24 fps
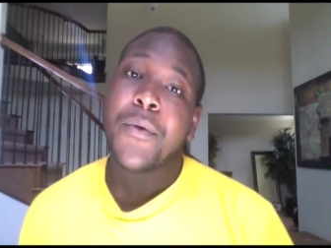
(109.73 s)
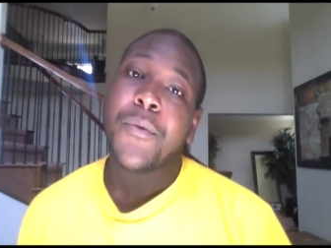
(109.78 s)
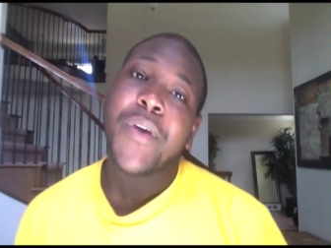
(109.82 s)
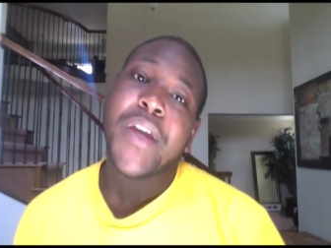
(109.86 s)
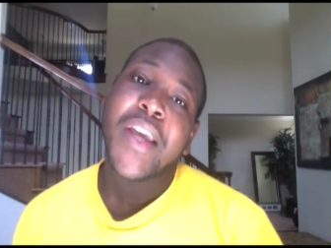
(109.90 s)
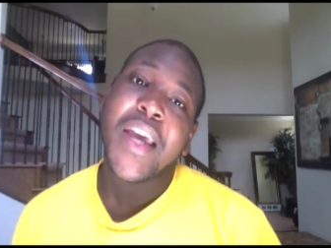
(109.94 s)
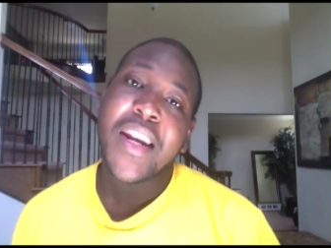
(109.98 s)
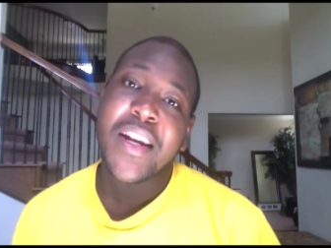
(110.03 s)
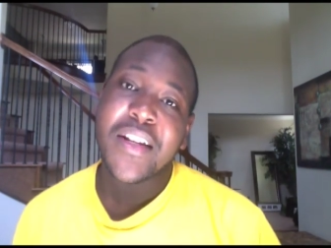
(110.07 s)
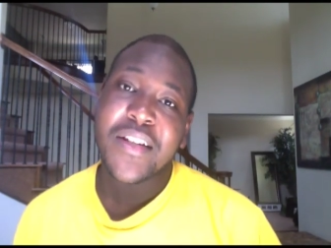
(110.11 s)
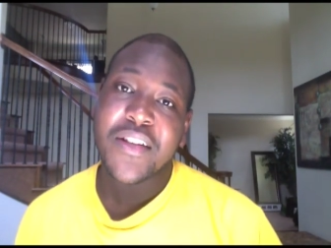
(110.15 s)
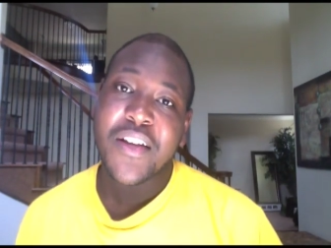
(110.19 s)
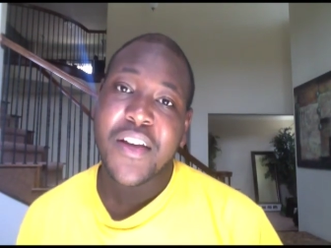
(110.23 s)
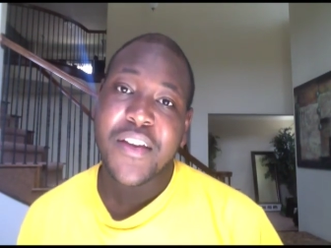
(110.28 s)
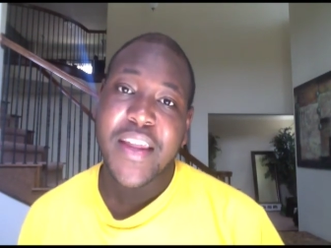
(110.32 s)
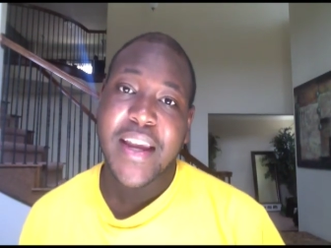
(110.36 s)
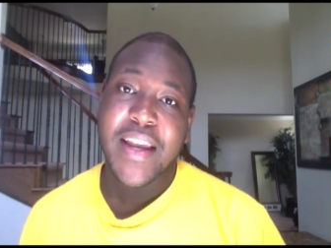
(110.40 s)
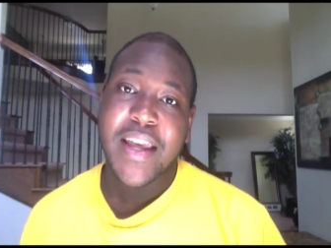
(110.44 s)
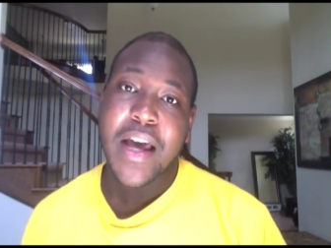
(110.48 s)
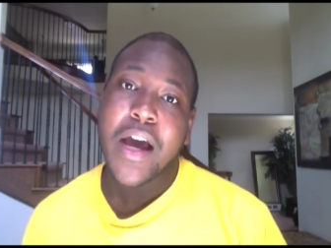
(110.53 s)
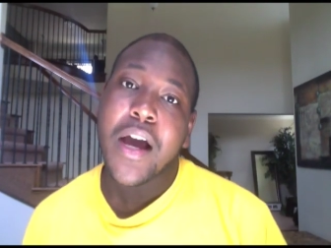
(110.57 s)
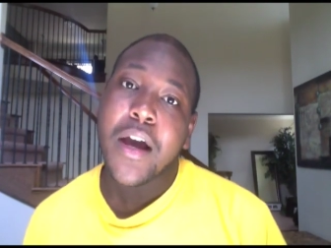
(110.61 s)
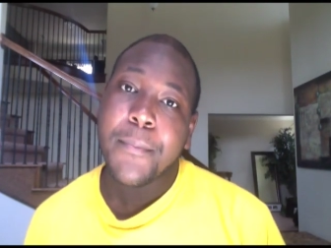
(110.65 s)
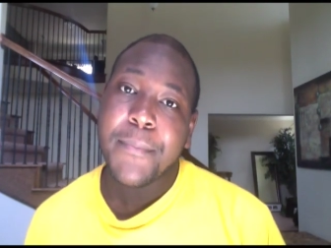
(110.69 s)
But we kind of saw
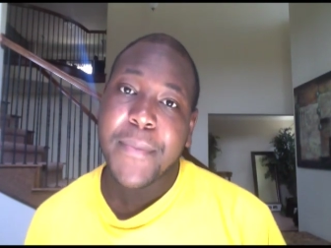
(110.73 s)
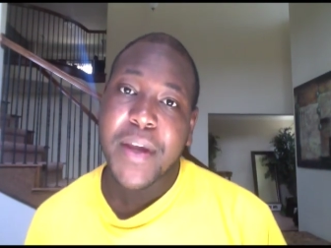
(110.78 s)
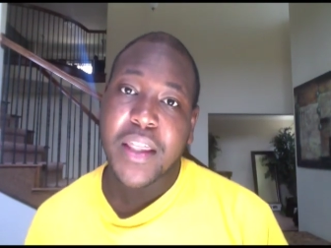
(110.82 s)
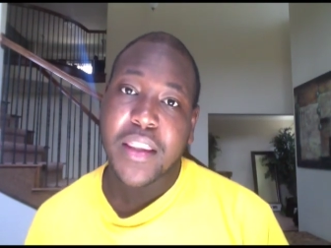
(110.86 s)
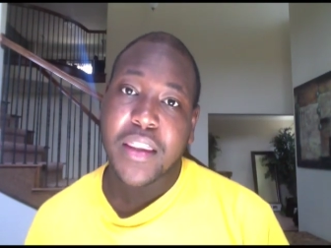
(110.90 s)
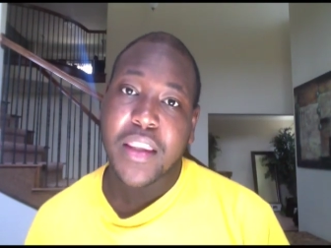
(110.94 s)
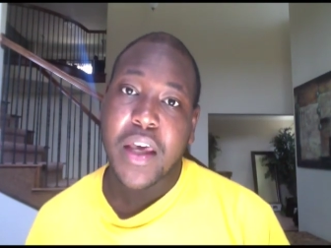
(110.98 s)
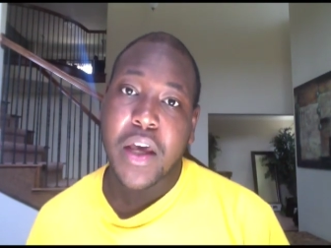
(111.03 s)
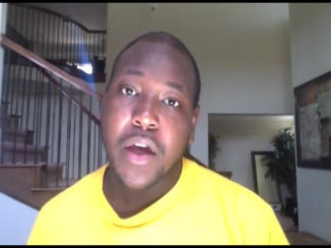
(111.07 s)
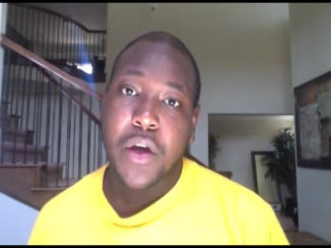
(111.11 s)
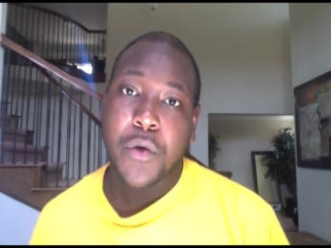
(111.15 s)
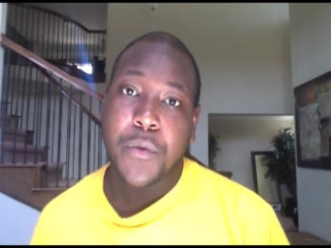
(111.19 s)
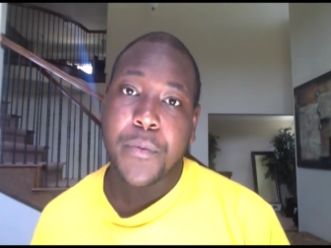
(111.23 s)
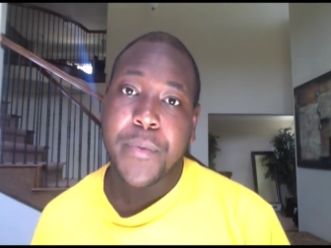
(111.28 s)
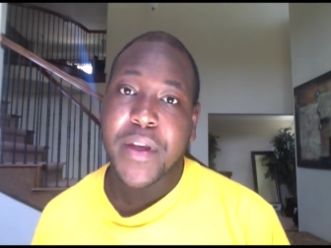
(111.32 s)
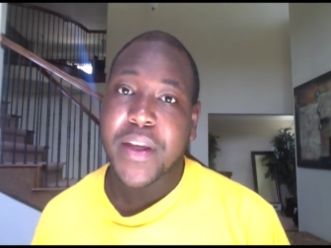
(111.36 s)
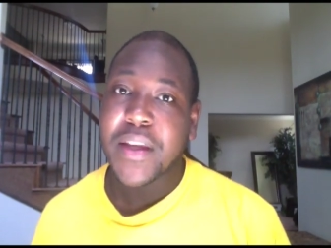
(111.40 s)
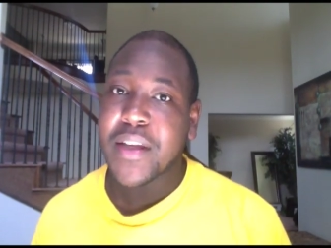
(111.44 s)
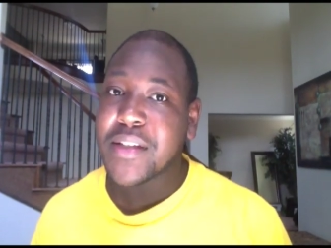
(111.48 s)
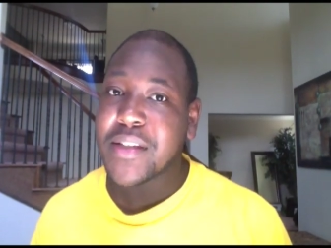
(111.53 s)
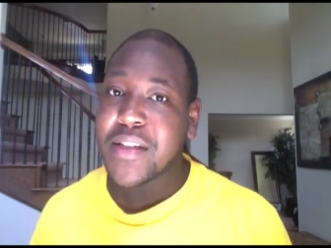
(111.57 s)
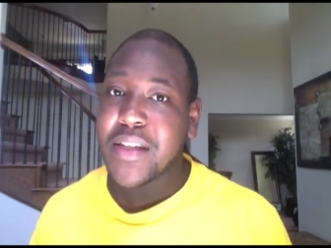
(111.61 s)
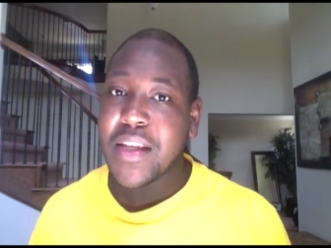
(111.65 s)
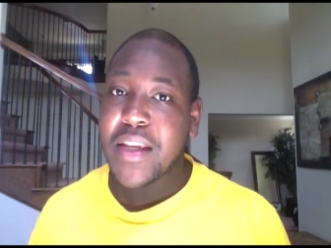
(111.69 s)
that coming though,
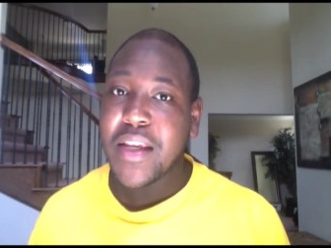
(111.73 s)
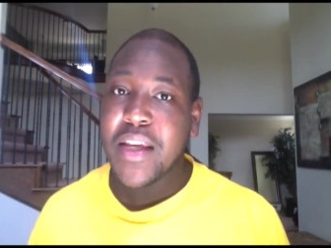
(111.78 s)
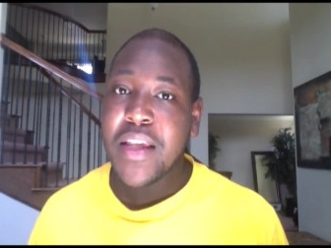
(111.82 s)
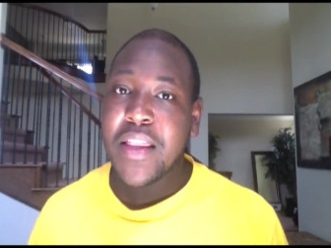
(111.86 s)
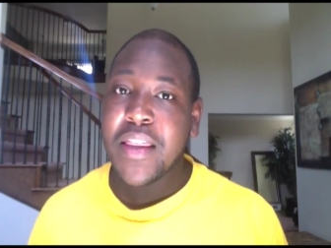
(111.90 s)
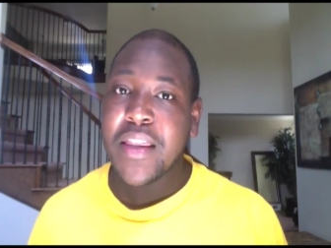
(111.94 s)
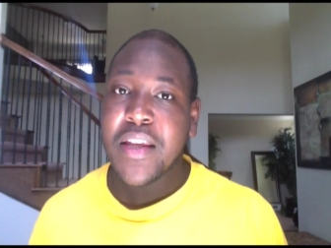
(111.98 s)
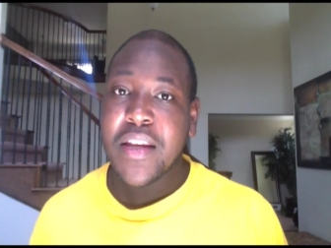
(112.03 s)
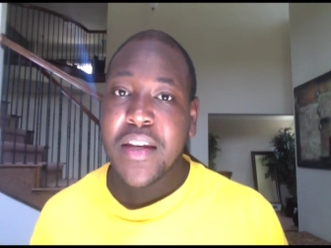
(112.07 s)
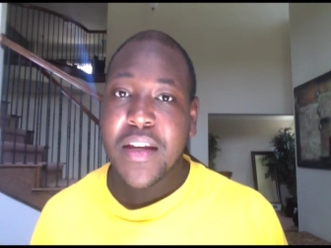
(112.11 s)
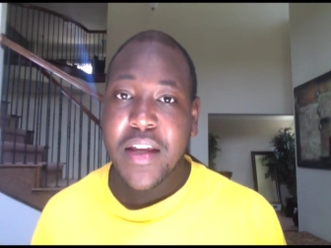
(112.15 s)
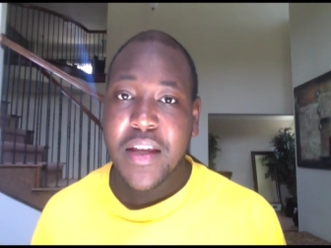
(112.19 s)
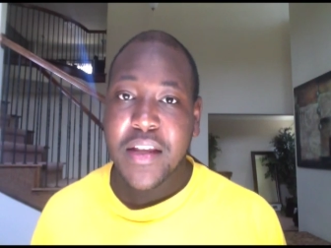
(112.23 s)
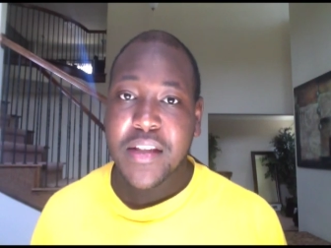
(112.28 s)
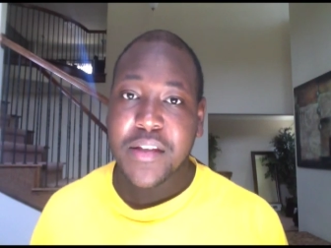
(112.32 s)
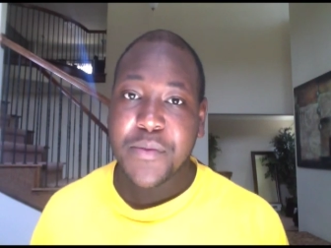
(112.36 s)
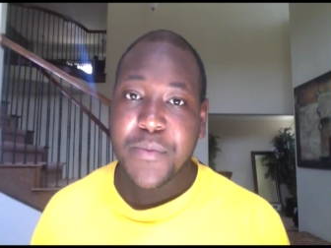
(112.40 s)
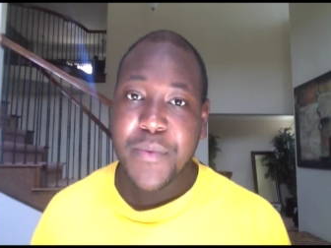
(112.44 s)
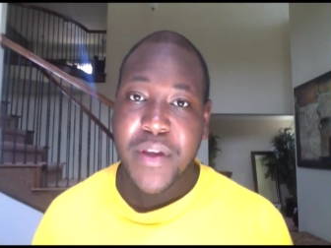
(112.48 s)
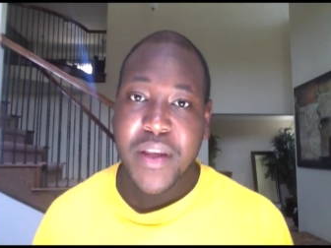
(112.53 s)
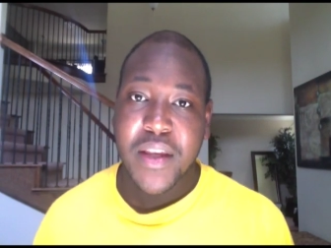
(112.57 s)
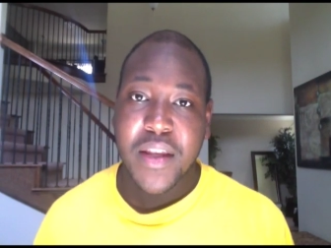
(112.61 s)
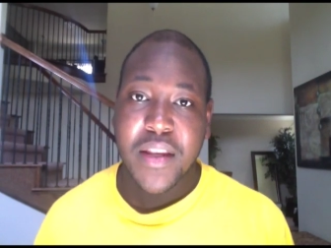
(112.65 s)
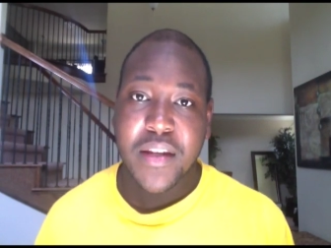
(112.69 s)
because Ethan
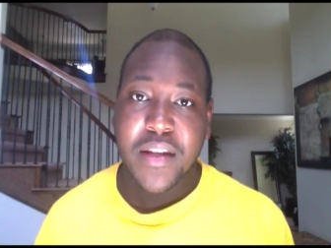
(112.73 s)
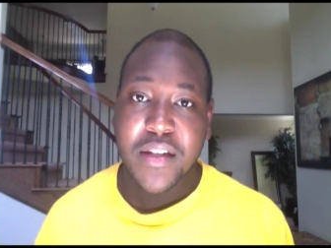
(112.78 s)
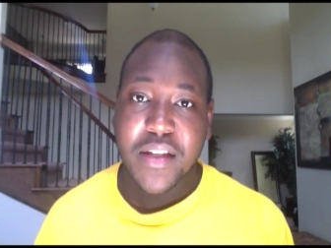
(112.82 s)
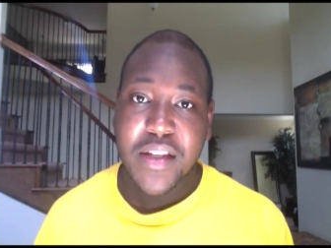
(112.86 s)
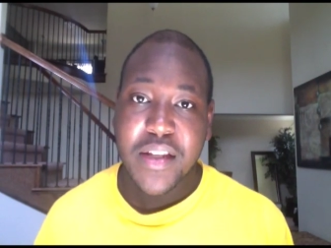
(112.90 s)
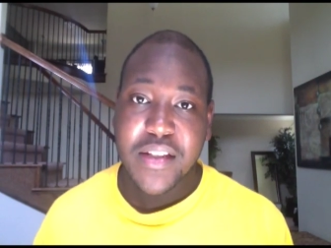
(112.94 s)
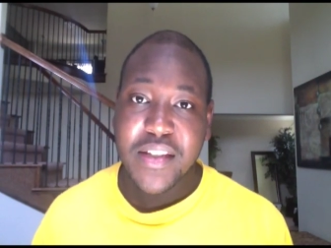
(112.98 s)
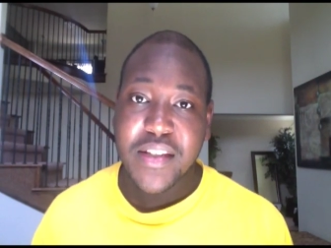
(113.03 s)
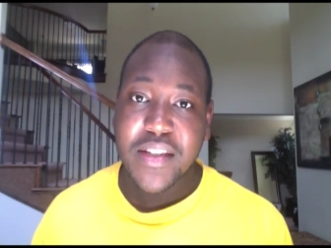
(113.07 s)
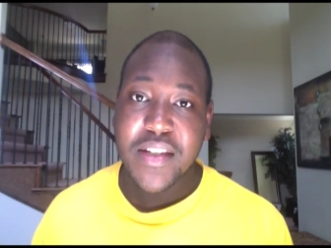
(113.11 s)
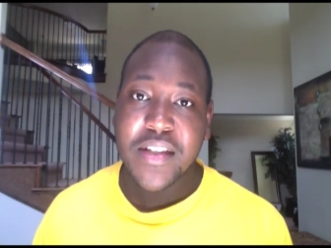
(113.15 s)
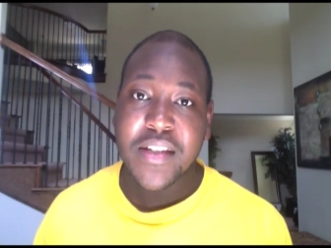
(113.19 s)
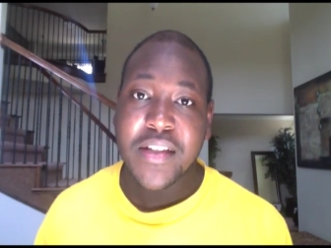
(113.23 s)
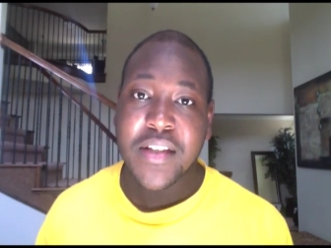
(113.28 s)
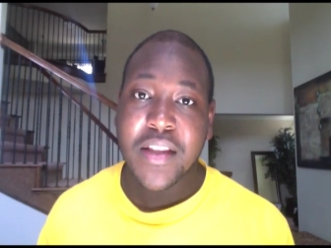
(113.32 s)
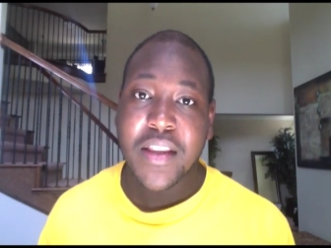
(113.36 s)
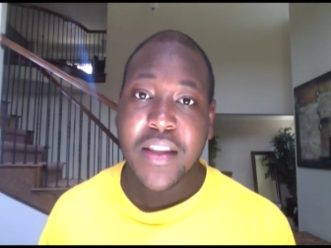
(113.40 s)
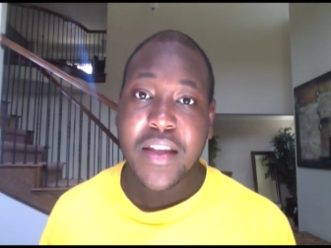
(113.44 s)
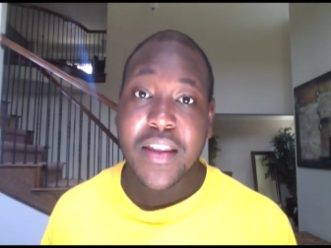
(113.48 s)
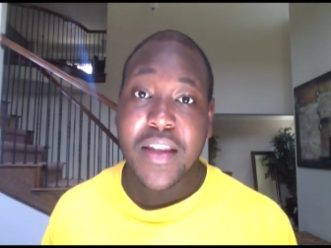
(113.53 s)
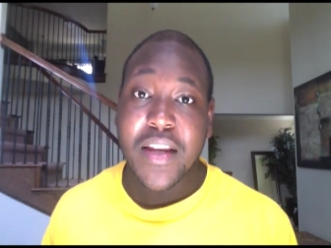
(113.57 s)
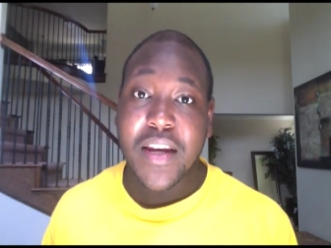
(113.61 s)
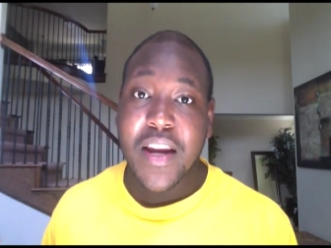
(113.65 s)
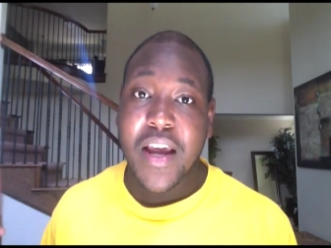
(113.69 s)
has been
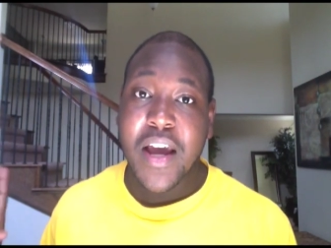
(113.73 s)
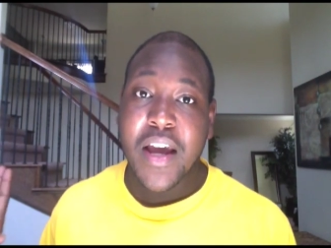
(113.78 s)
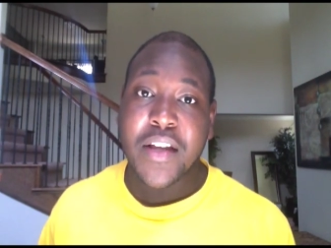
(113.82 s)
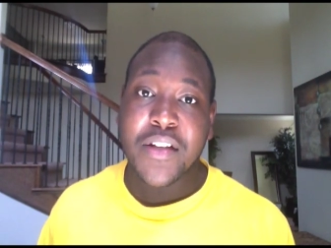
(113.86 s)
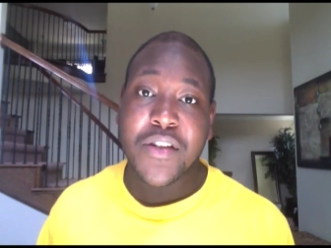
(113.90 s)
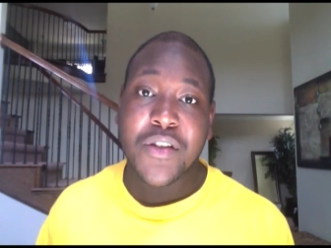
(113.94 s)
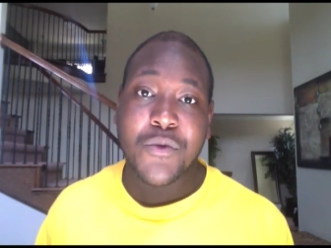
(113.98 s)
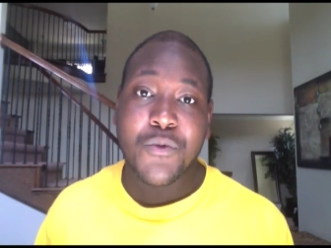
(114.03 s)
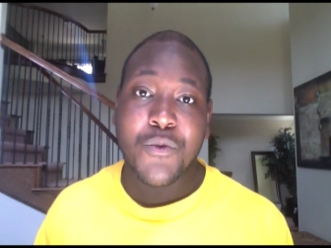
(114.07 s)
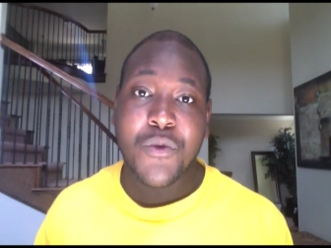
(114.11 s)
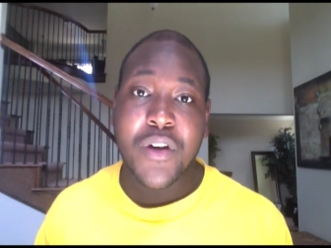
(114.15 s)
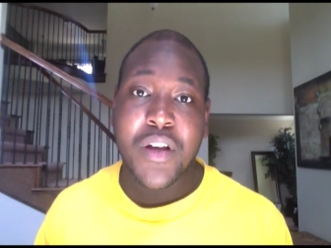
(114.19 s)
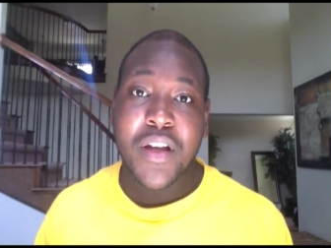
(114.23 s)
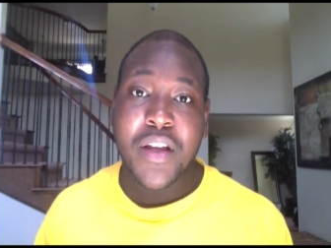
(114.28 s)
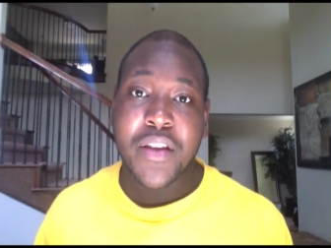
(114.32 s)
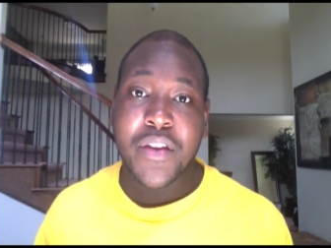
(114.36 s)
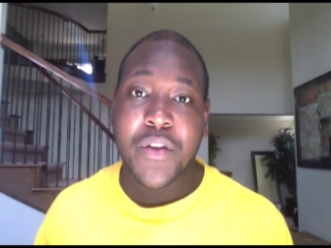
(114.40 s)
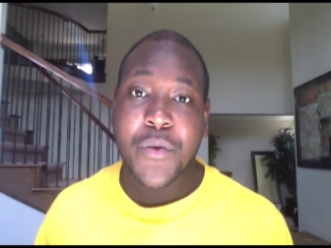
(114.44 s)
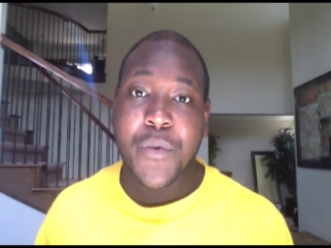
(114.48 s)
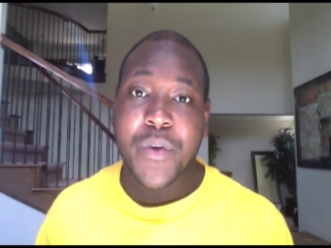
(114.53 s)
consistently the nice one,